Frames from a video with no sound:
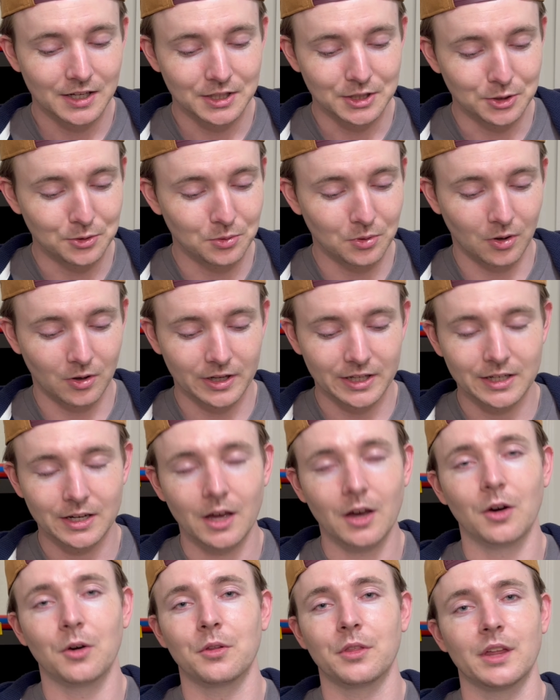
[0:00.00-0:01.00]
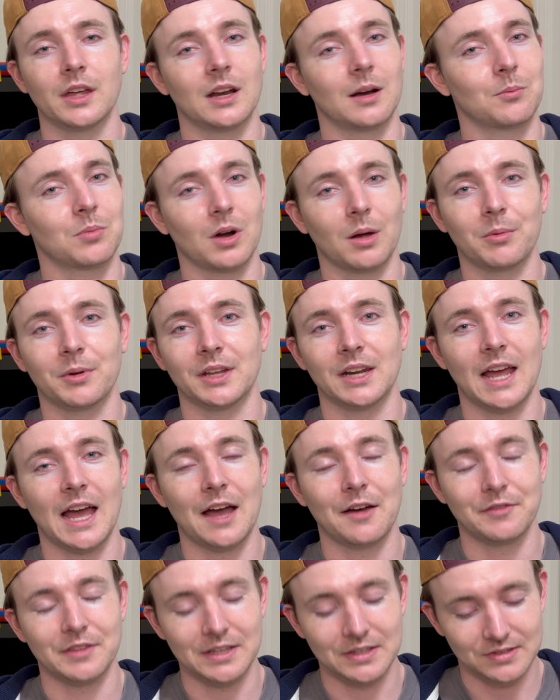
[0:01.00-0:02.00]
you already know that I'm probably gonna
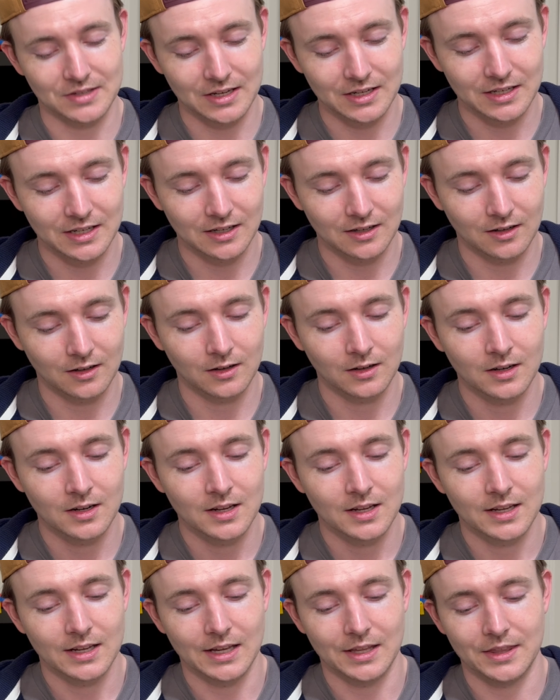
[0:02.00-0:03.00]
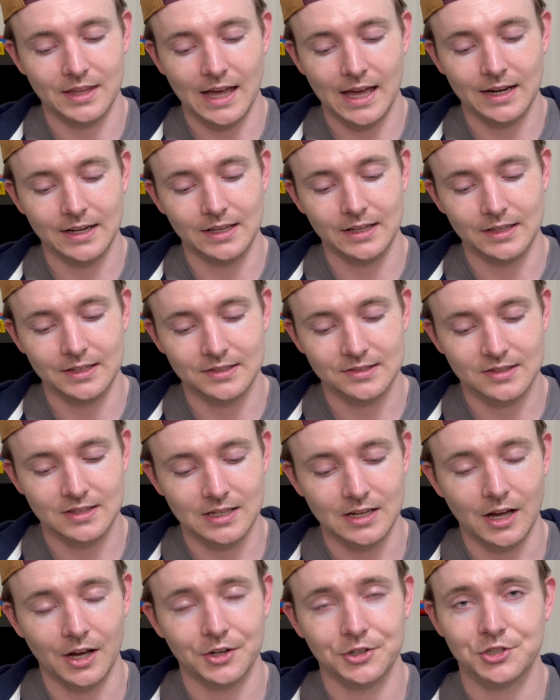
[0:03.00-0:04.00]
have these in here, and that is
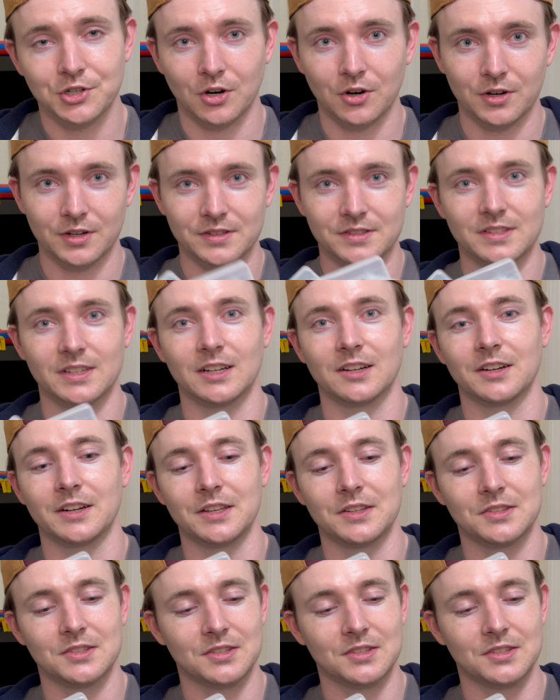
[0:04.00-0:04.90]
the Uncharted series.